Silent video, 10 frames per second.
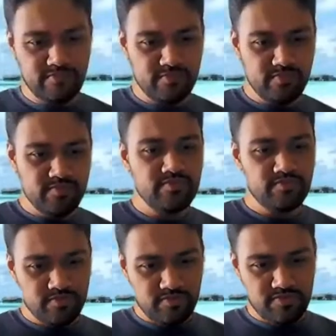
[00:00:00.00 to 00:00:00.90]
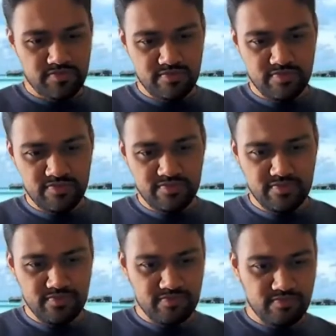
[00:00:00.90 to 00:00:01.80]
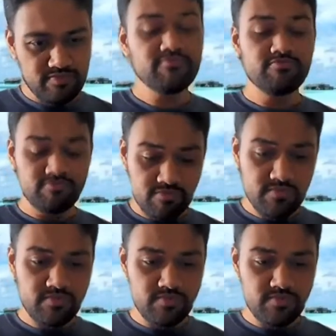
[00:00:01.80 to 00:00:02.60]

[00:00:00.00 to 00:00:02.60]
out those blogs and whose language